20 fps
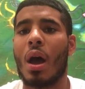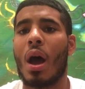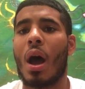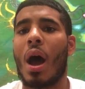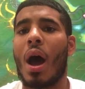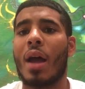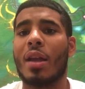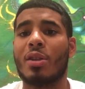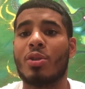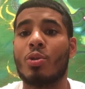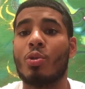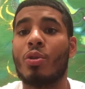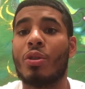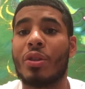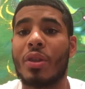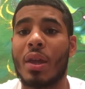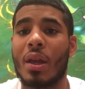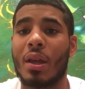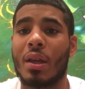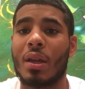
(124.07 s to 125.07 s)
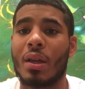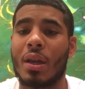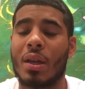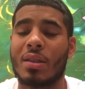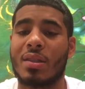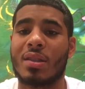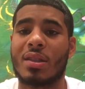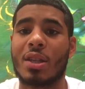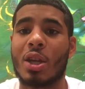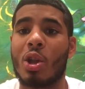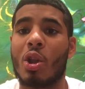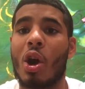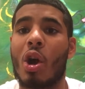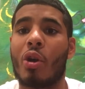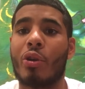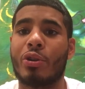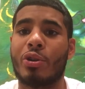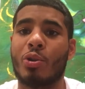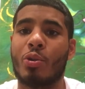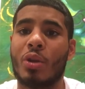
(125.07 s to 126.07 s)
I do think it's still
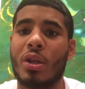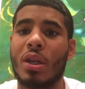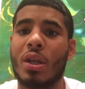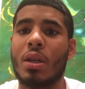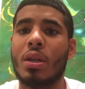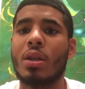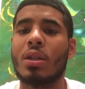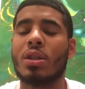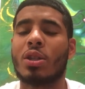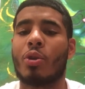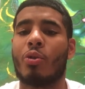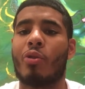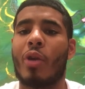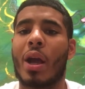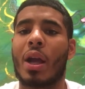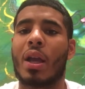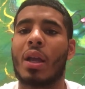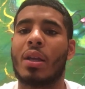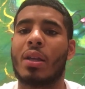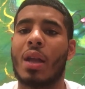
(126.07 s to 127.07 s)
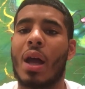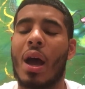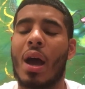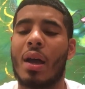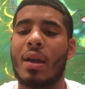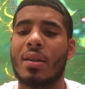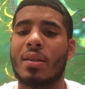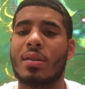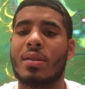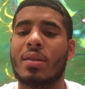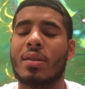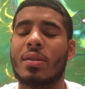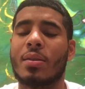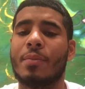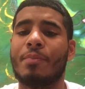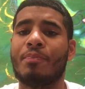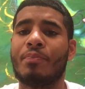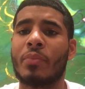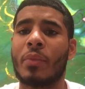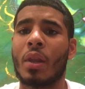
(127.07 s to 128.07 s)
our duty to recognize
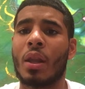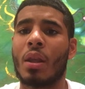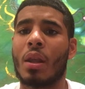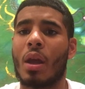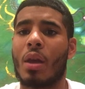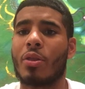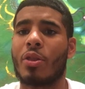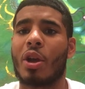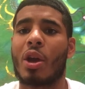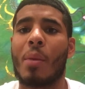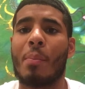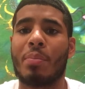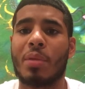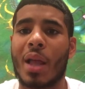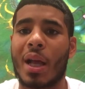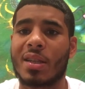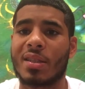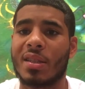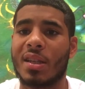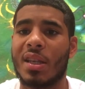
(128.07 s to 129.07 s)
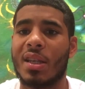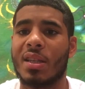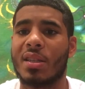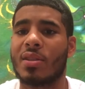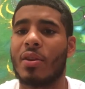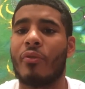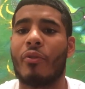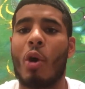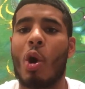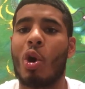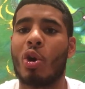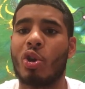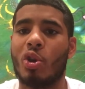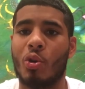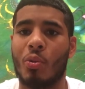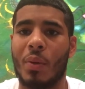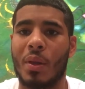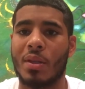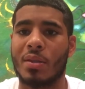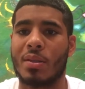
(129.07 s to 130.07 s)
the complexities of all
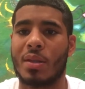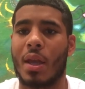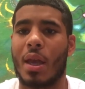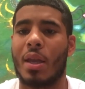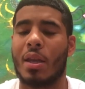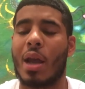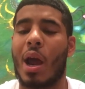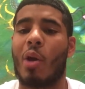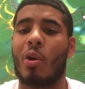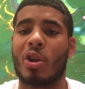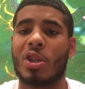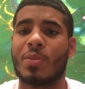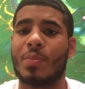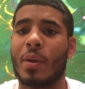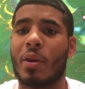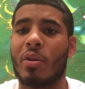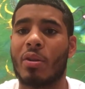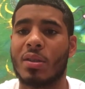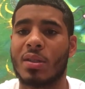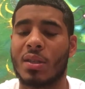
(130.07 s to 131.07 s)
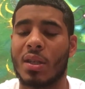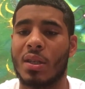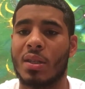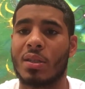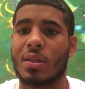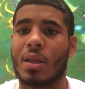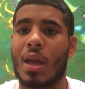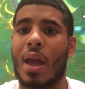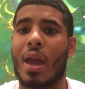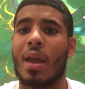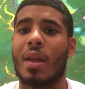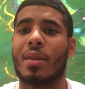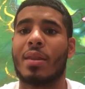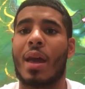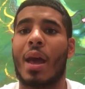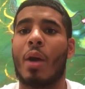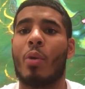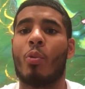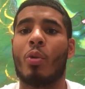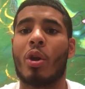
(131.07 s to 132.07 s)
humans and our experiences, and
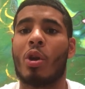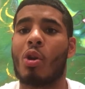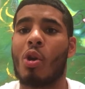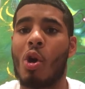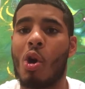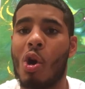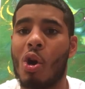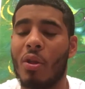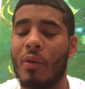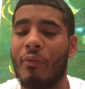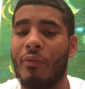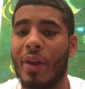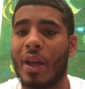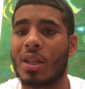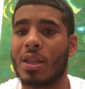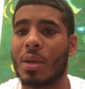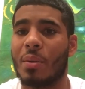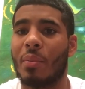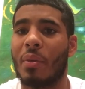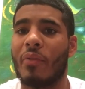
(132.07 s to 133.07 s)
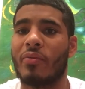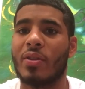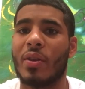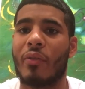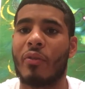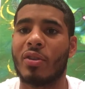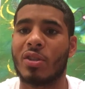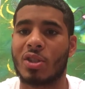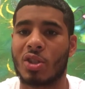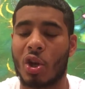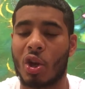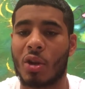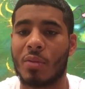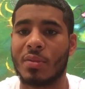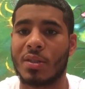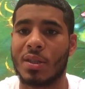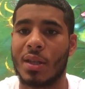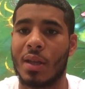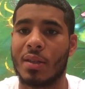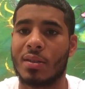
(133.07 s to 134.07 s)
that we are all a victim of different
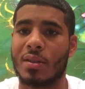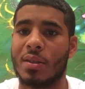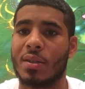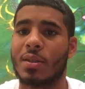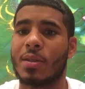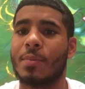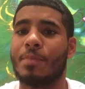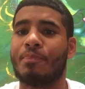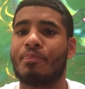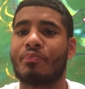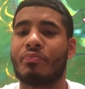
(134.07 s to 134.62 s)
circumstances.